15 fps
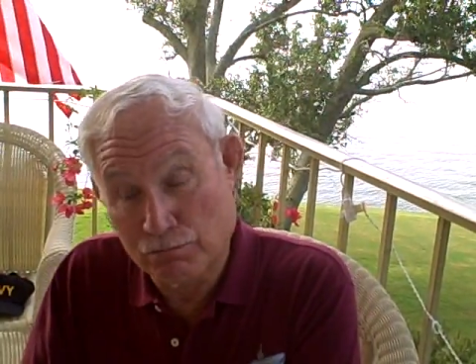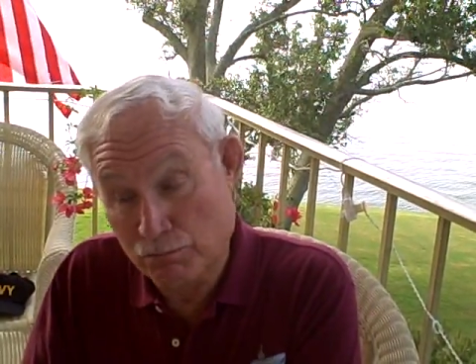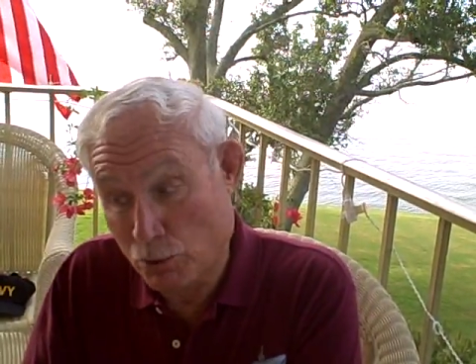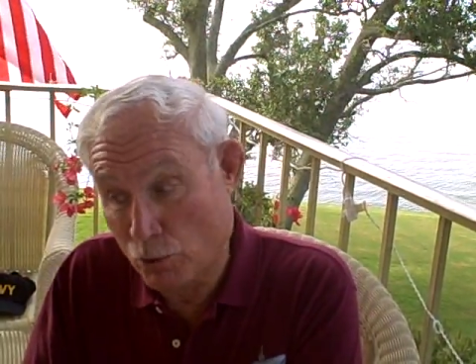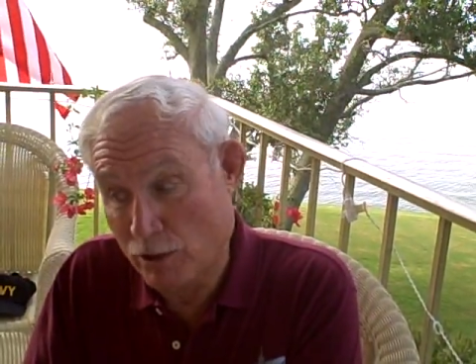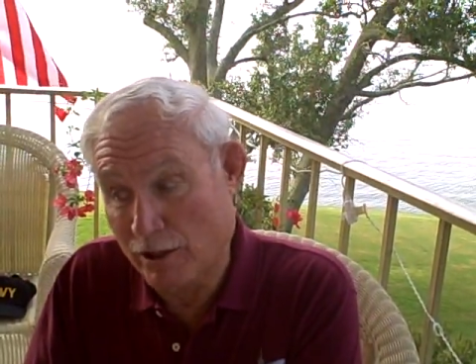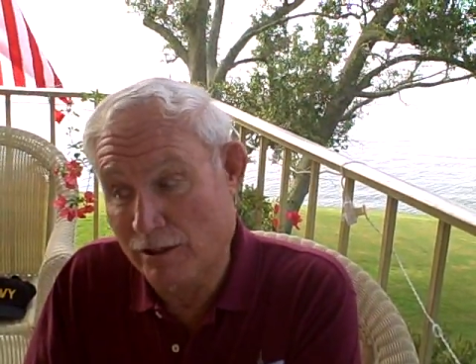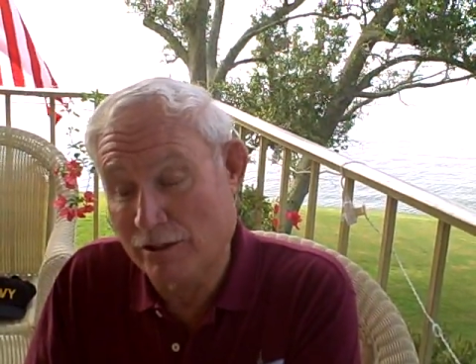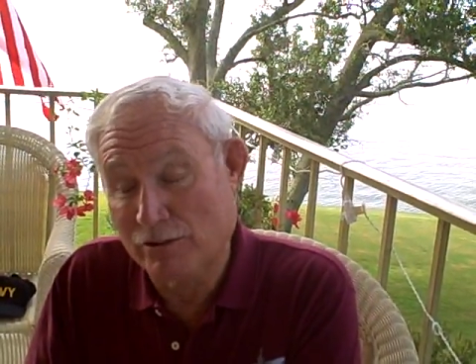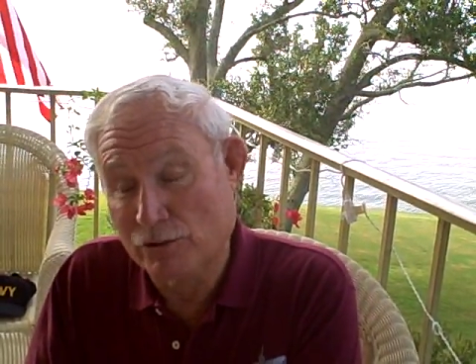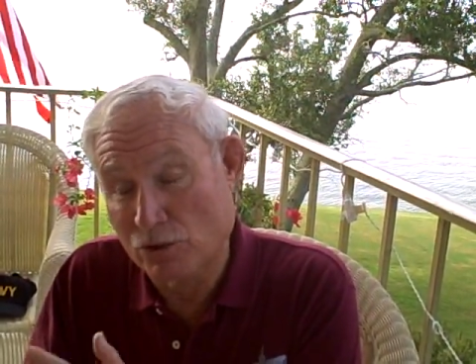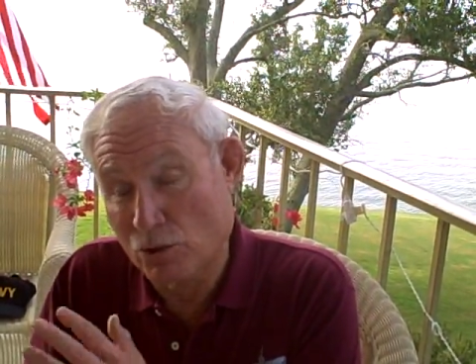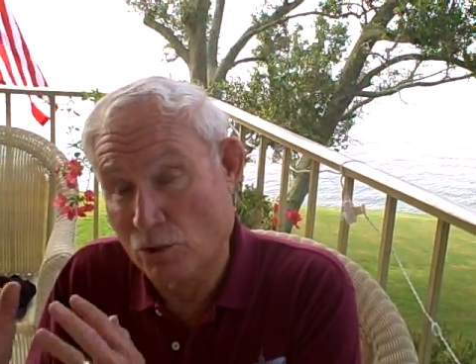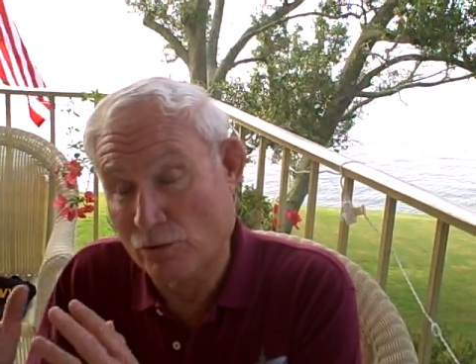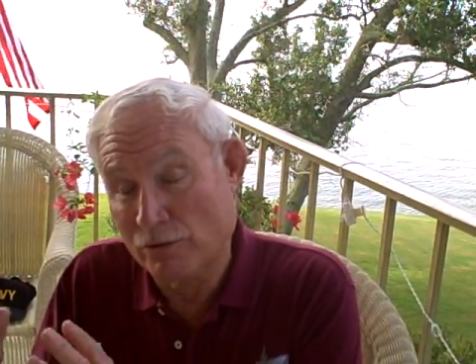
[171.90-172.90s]
point of
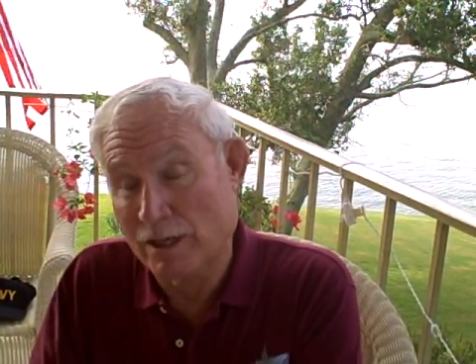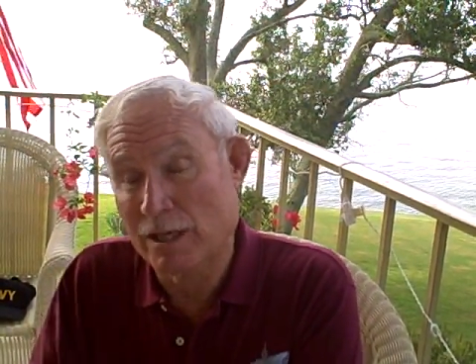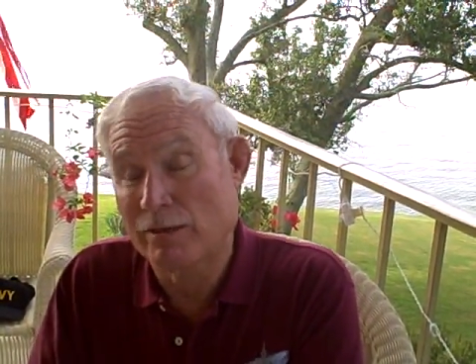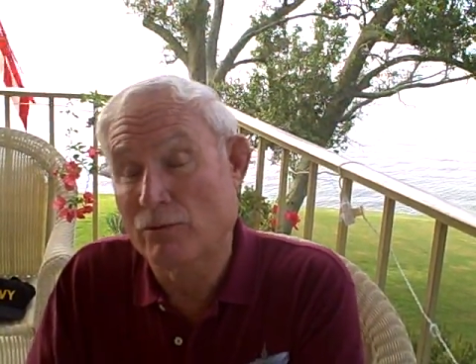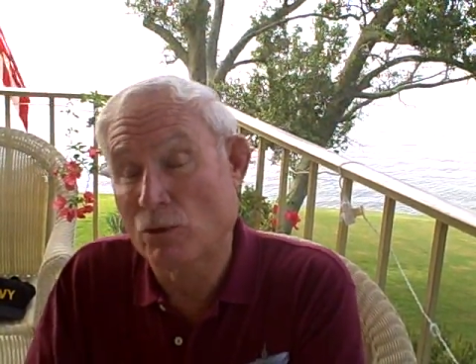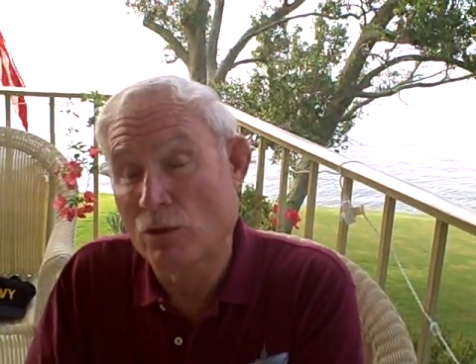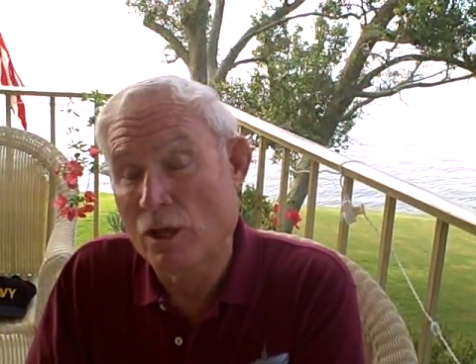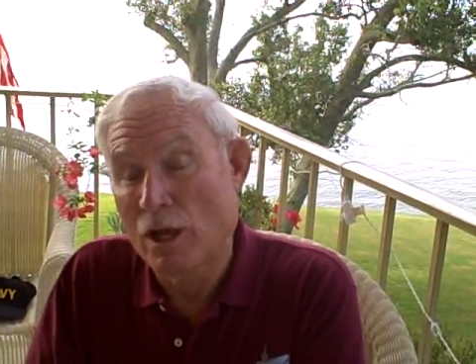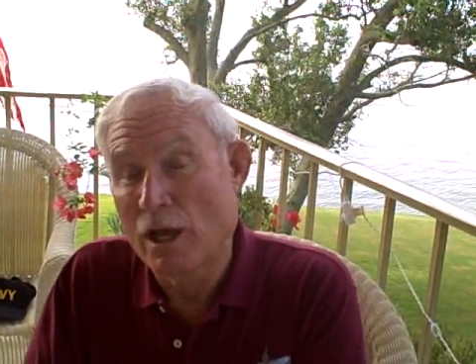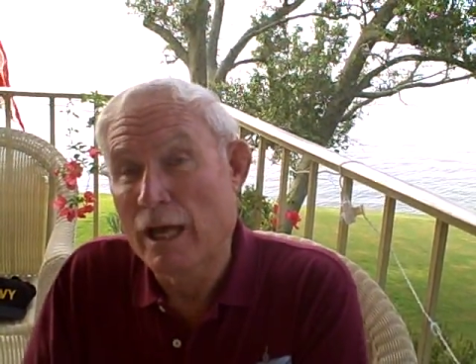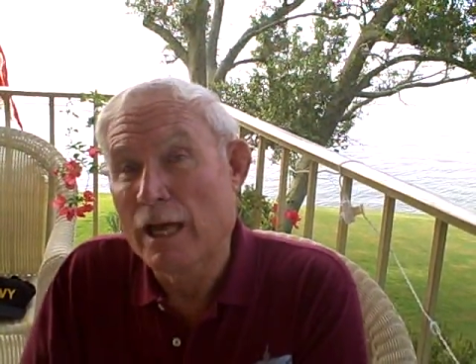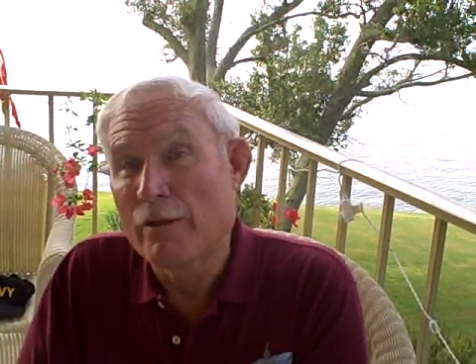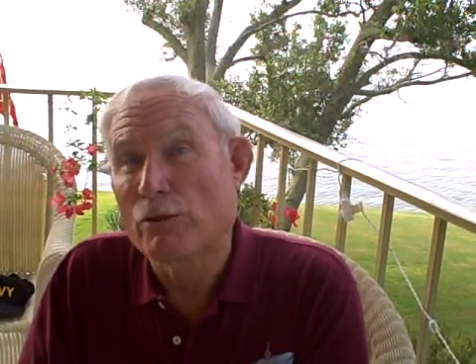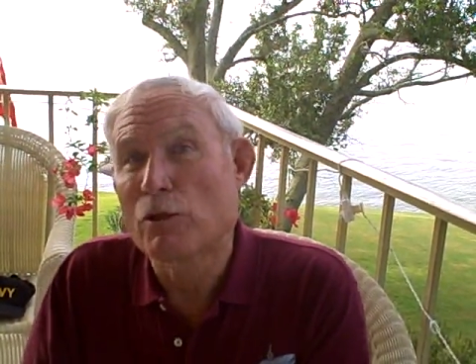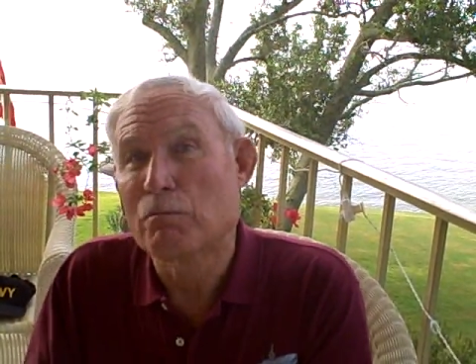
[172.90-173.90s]
this whole novel.
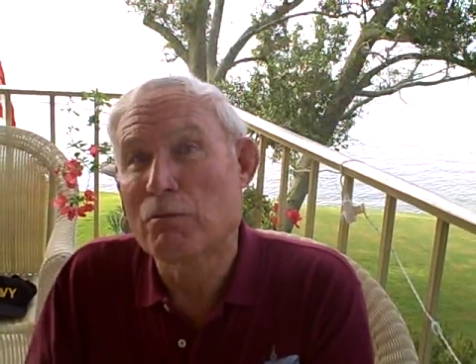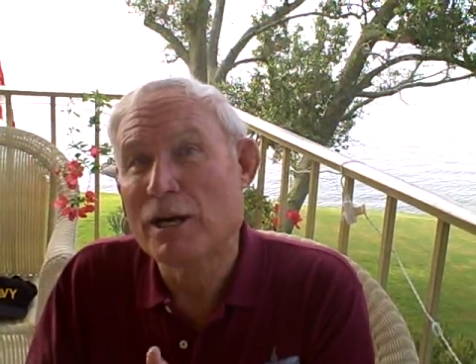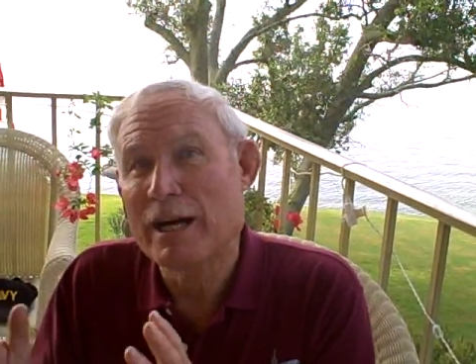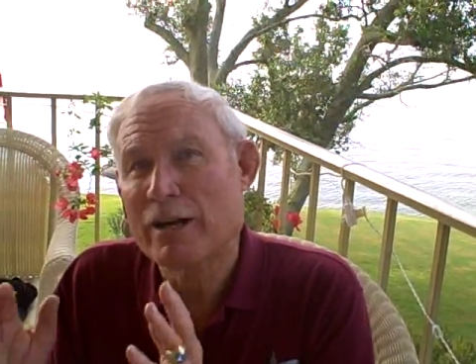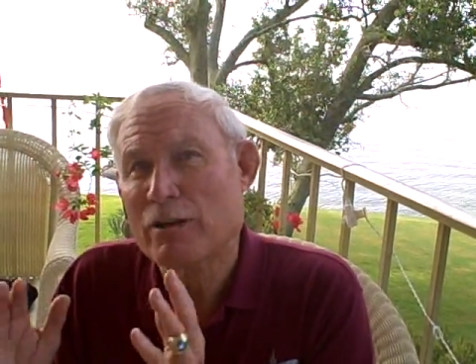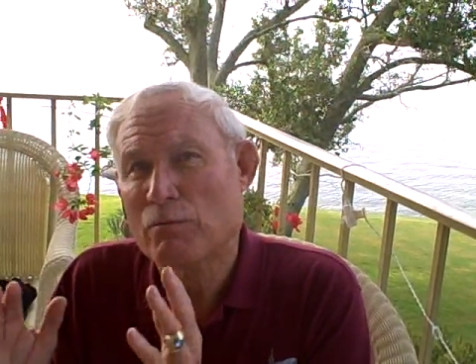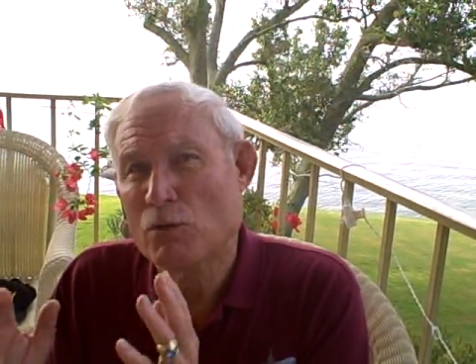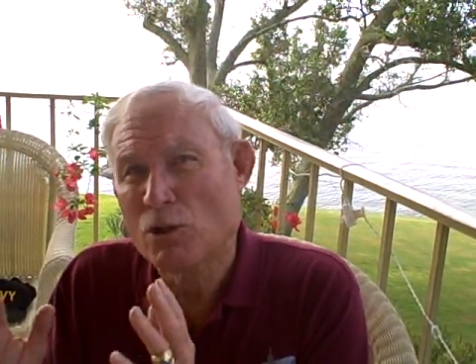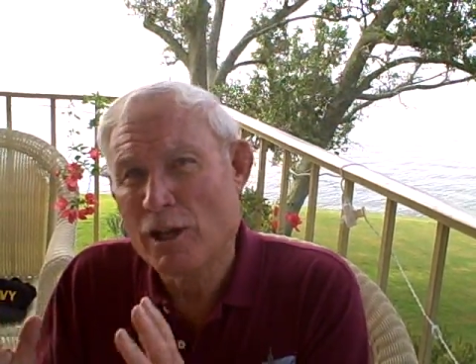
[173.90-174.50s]
The bottom